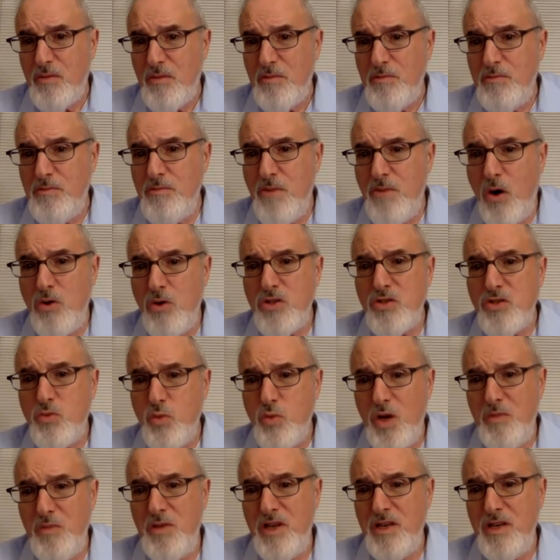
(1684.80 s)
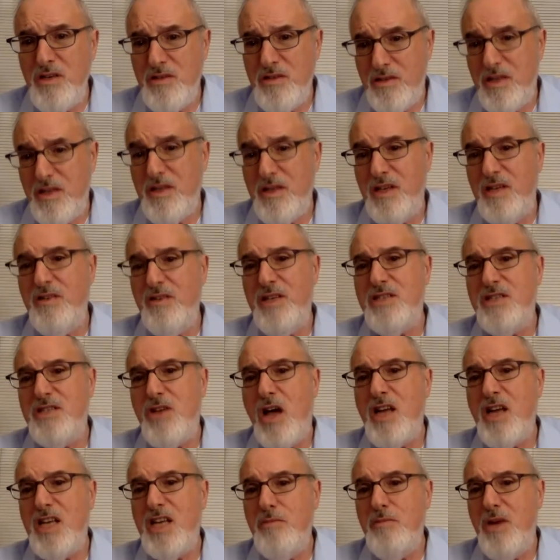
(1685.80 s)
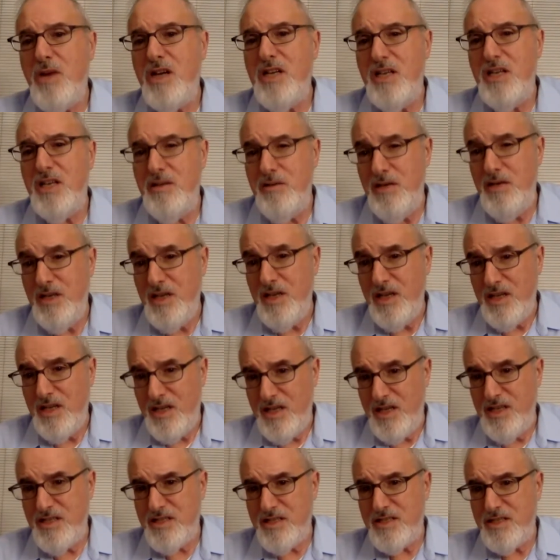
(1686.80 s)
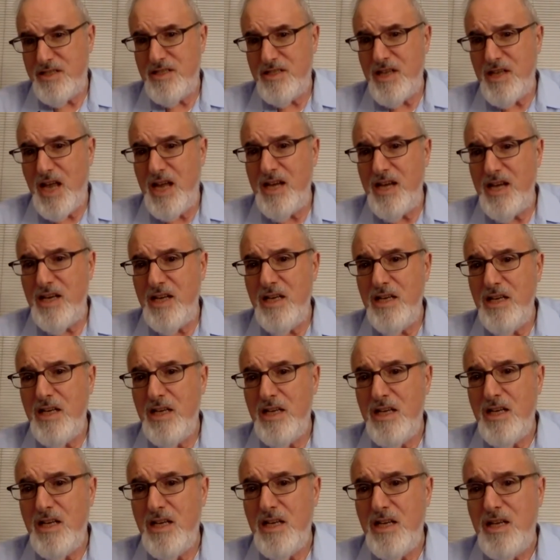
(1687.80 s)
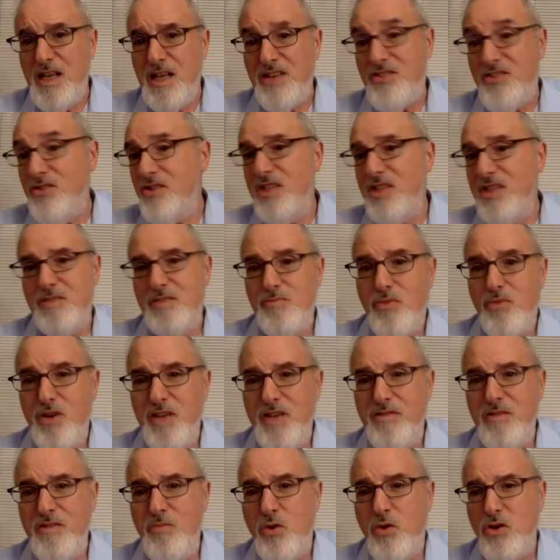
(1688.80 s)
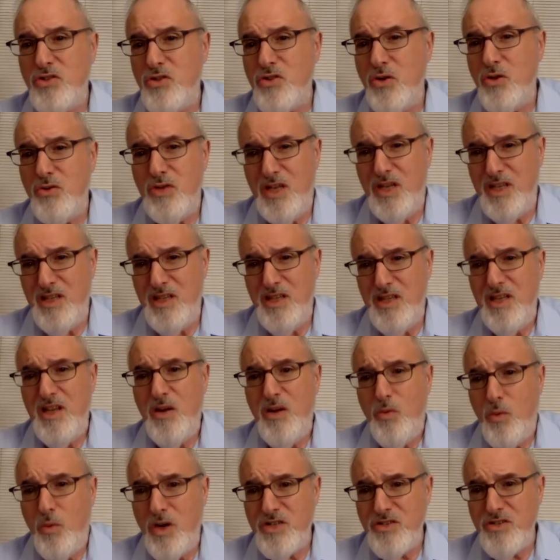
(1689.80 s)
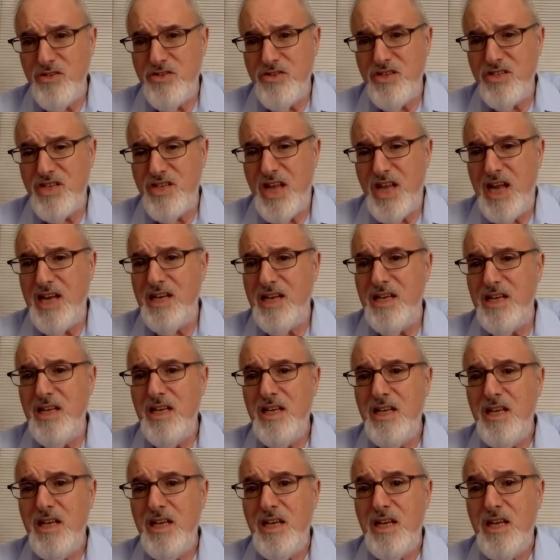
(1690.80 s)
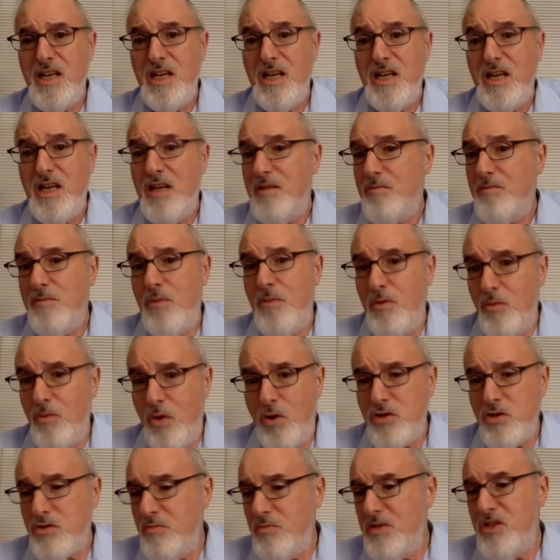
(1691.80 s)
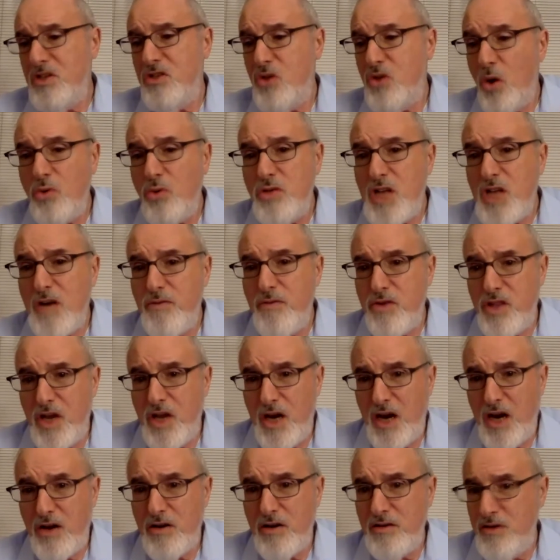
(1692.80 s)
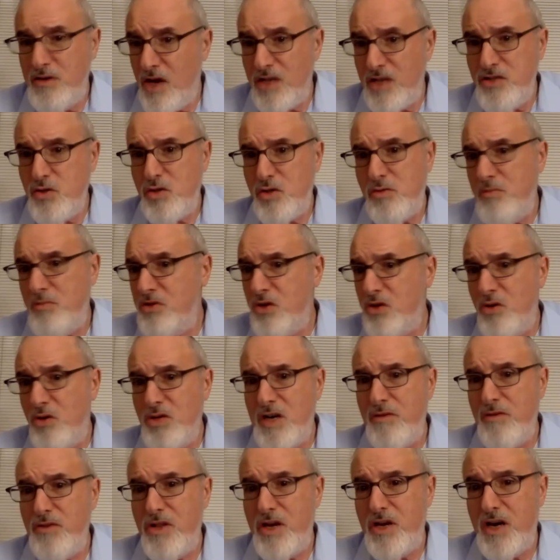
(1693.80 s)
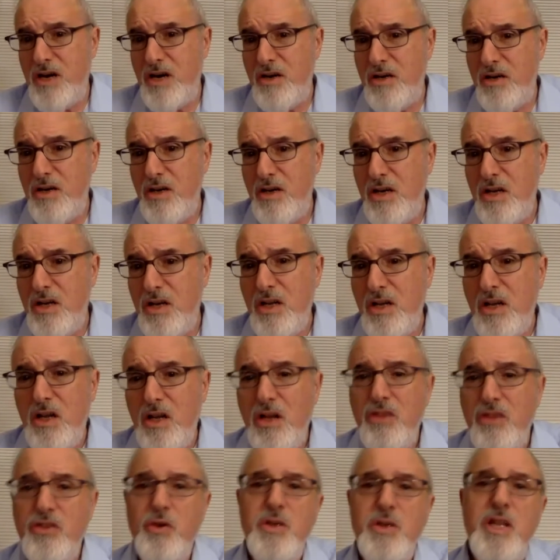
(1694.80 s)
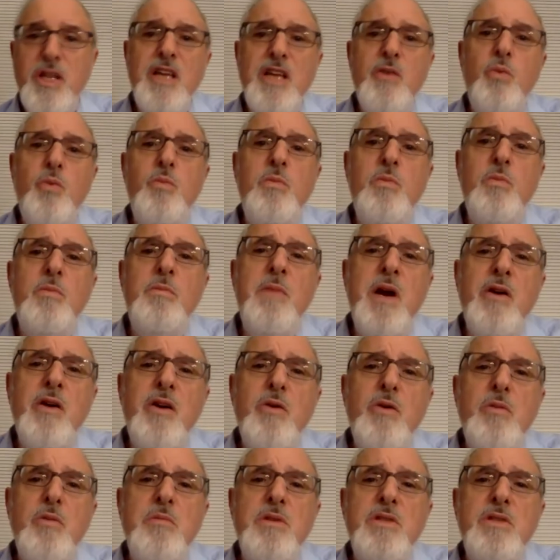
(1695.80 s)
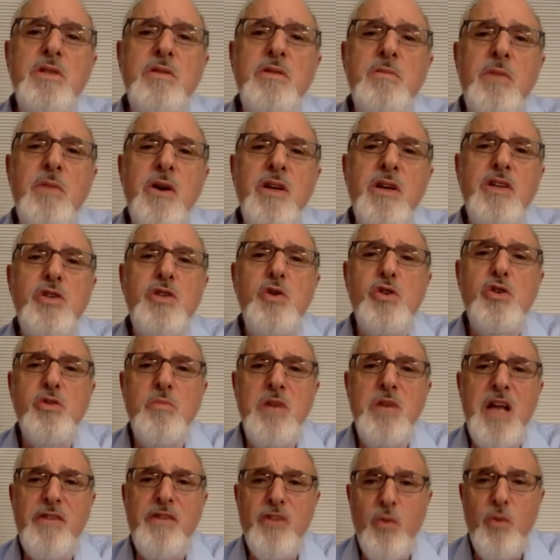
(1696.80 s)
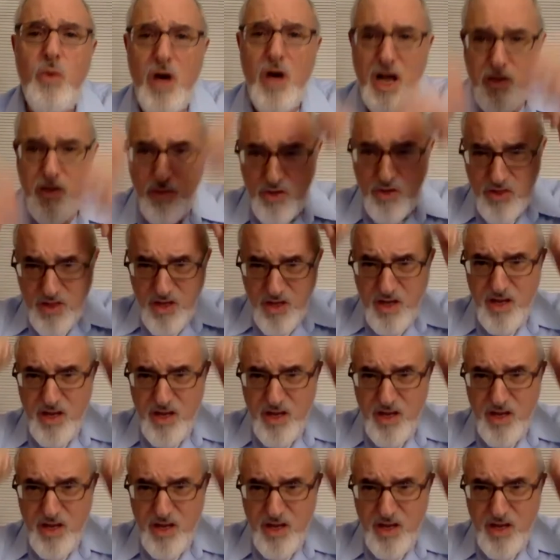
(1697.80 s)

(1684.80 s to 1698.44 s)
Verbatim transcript: Most women, he's talking about in his society, and certainly more, even more so in Western society, most women don't cover their hair. Non-Jewish women don't cover their hair. So we're telling married women, married Jewish women have to walk with